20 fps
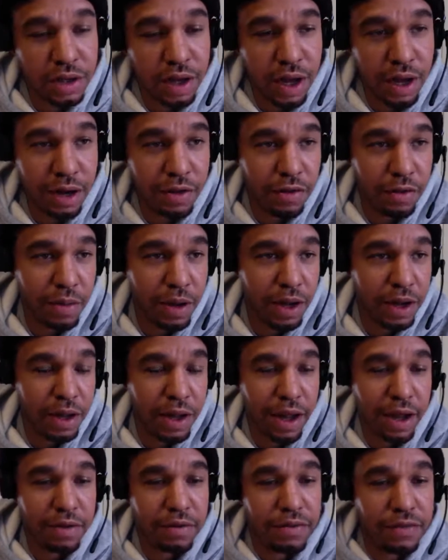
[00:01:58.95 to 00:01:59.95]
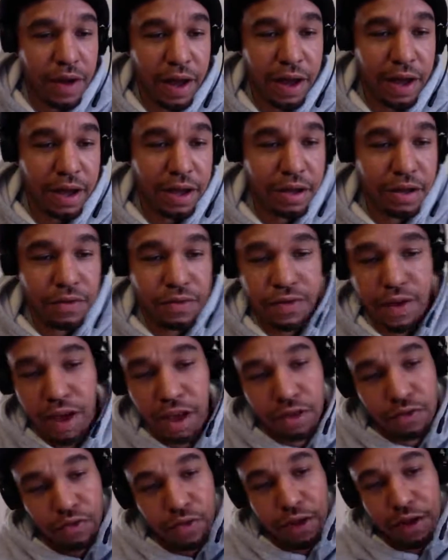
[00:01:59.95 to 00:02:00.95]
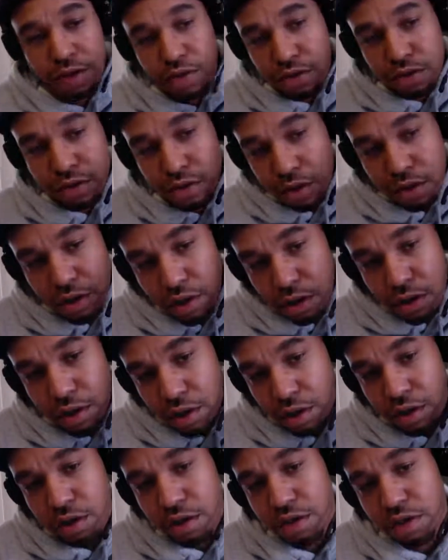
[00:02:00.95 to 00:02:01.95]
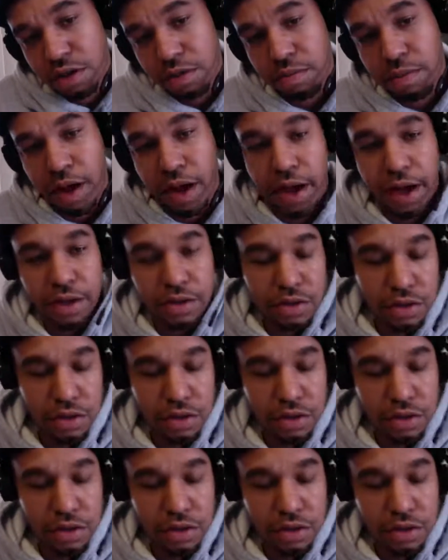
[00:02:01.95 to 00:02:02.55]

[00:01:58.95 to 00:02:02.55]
and not everybody got five fast fingers to buy.